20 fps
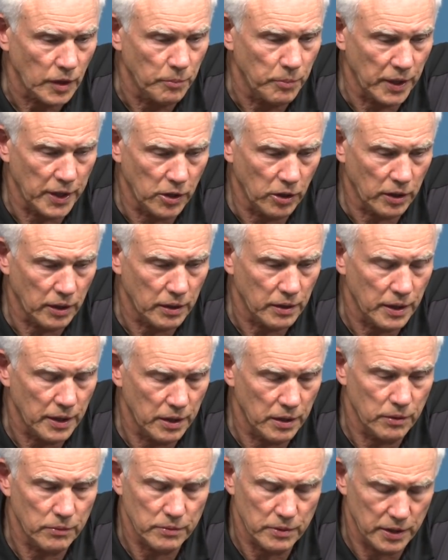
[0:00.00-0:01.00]
But he'll, you
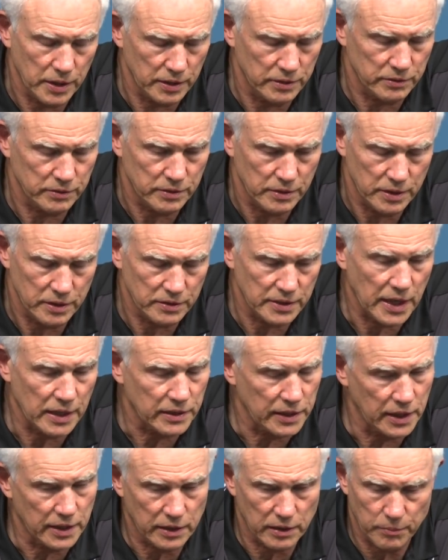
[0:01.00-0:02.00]
know, his
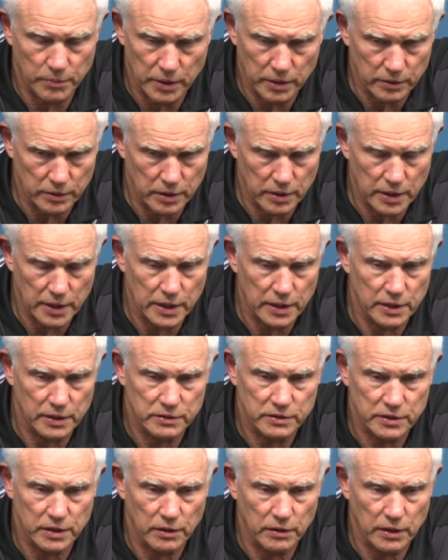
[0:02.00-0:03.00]
athletic ability and
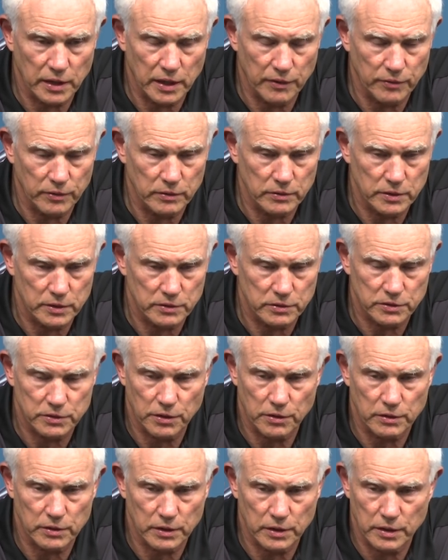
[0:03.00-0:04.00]
his skill level is
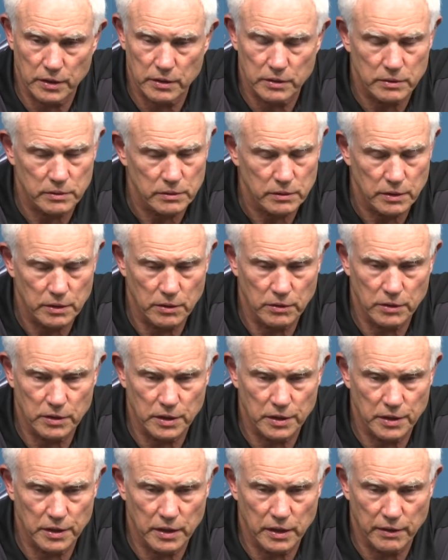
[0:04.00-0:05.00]
certainly, you know,
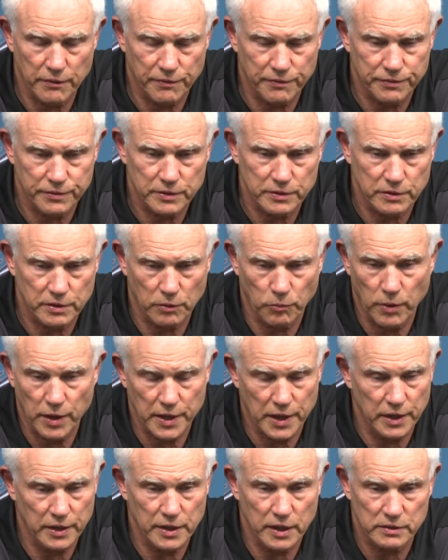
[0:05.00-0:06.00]
good enough to
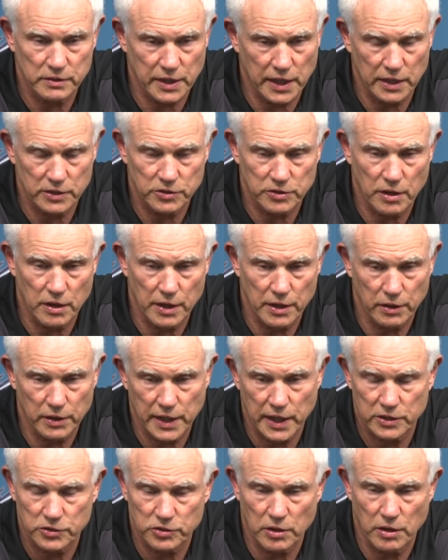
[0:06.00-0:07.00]
when he does catch on, he'll
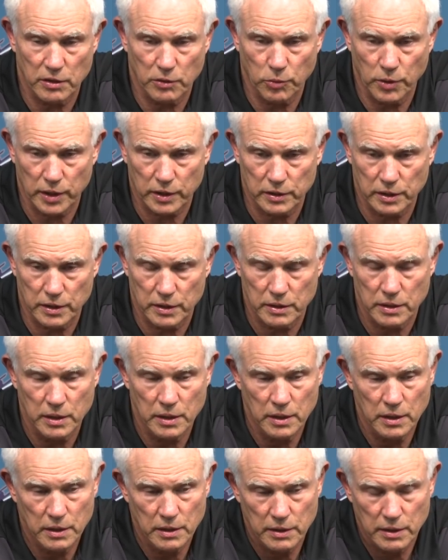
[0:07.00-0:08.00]
catch on quickly.
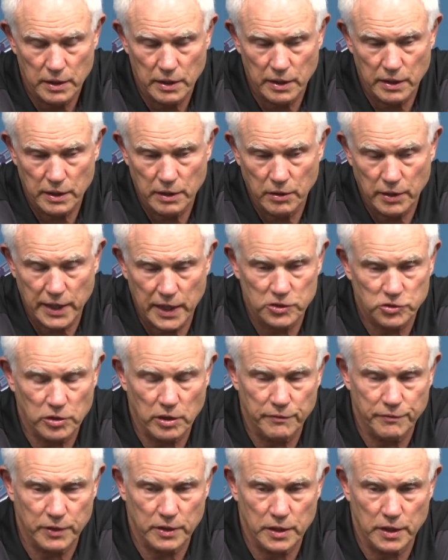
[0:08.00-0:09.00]
And he'll catch
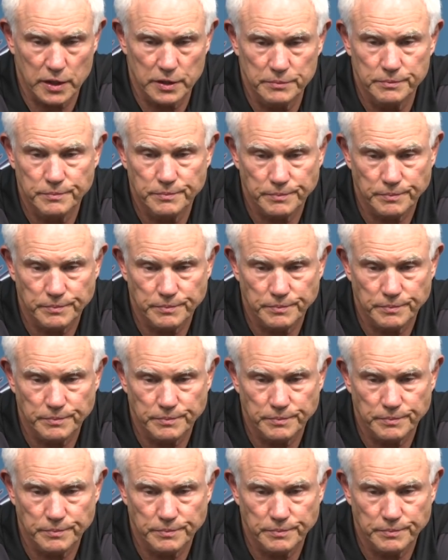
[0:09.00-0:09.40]
on for good.